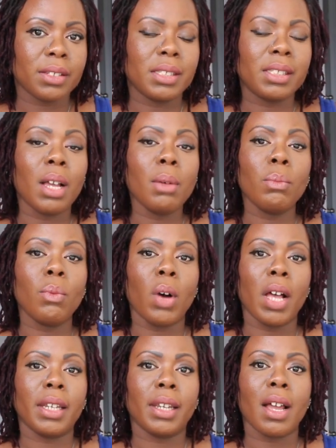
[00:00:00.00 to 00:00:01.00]

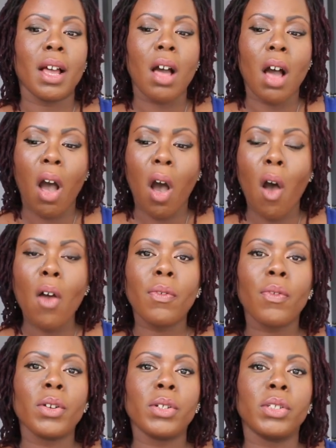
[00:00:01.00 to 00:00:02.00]
someone
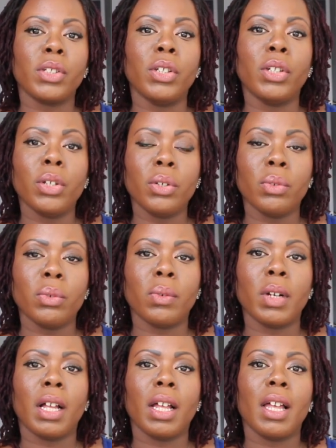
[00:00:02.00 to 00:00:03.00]
offers
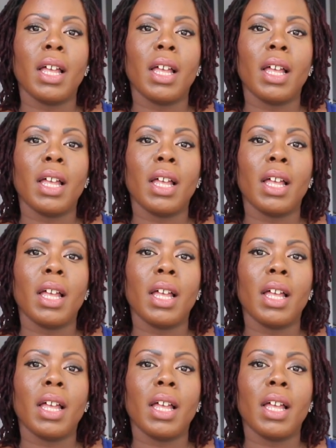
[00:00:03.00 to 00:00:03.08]
you